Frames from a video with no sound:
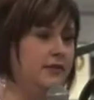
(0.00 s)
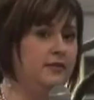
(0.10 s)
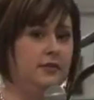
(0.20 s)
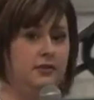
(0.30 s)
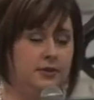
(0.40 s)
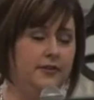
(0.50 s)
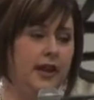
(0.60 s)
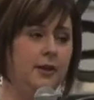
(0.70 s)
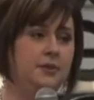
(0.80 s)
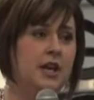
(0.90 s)
been
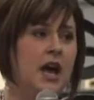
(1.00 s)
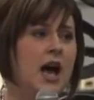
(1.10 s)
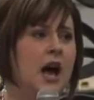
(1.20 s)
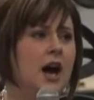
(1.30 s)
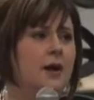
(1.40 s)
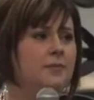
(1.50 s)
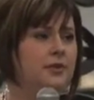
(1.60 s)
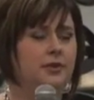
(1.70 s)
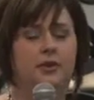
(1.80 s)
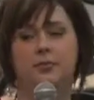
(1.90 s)
developed,
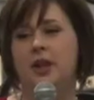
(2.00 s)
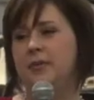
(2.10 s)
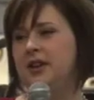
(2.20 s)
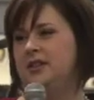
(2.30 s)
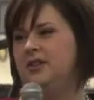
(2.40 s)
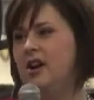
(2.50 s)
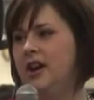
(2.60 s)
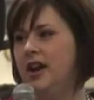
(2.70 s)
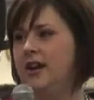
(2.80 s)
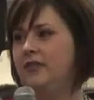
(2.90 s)
plumbing is
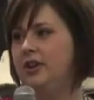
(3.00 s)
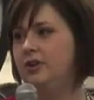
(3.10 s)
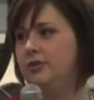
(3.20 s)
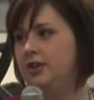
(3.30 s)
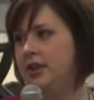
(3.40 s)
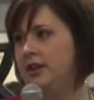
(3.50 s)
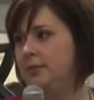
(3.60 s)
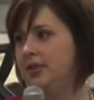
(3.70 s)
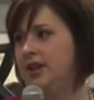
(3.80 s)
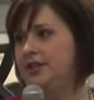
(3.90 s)
not ever usually in
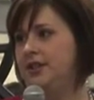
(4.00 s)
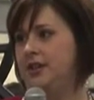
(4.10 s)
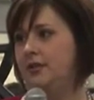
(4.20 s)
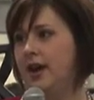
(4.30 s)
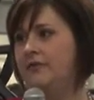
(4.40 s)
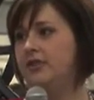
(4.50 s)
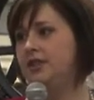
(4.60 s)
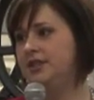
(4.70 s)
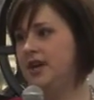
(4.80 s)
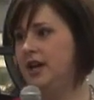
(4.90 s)
the place that you ever
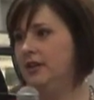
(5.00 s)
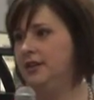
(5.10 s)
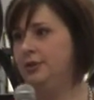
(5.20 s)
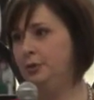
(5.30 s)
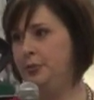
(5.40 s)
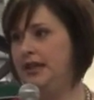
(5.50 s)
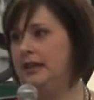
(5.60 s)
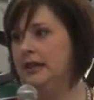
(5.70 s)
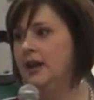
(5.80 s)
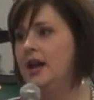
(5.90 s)
desire it to
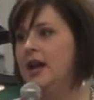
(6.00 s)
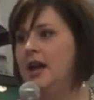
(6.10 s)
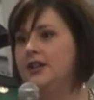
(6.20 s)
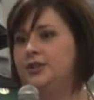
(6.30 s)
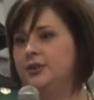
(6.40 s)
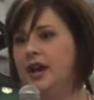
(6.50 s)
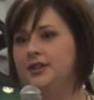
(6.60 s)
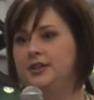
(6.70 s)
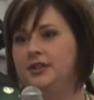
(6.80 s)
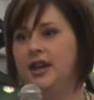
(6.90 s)
be. So
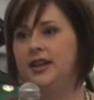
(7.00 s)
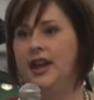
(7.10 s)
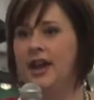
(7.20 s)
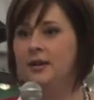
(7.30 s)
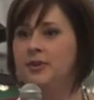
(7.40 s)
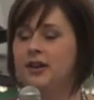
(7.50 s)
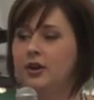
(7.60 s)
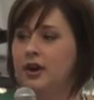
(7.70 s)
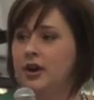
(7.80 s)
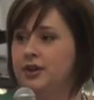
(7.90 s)
that can be
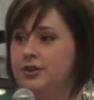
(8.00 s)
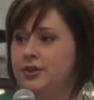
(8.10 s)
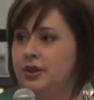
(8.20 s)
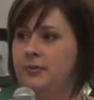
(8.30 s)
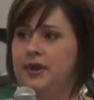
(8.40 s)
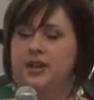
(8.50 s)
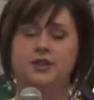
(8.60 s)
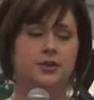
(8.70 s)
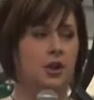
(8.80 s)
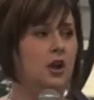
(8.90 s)
a concern, because
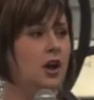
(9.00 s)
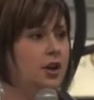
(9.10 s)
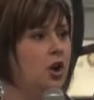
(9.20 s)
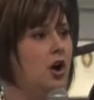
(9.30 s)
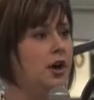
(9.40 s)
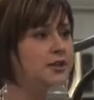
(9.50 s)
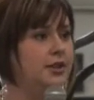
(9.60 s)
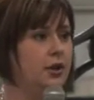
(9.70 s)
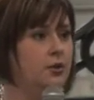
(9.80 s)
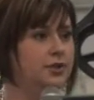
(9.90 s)
there's a lot of cost
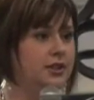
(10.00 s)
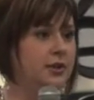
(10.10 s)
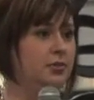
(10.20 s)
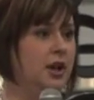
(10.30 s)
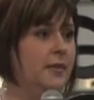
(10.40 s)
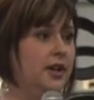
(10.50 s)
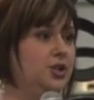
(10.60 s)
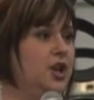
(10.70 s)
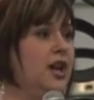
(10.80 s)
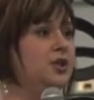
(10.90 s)
that goes into plumbing
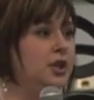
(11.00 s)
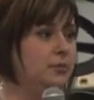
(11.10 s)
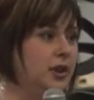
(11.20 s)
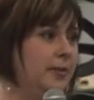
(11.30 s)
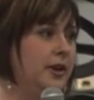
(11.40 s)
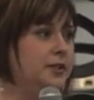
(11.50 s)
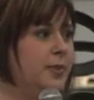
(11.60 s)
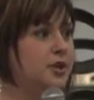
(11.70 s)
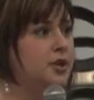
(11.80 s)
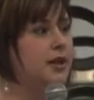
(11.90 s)
and changing plumbing,
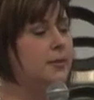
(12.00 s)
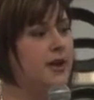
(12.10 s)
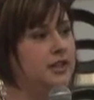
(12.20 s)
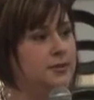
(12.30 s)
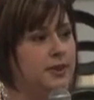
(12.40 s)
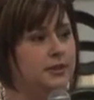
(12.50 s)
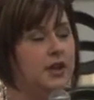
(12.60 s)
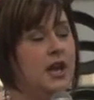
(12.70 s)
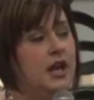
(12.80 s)
especially in a basement.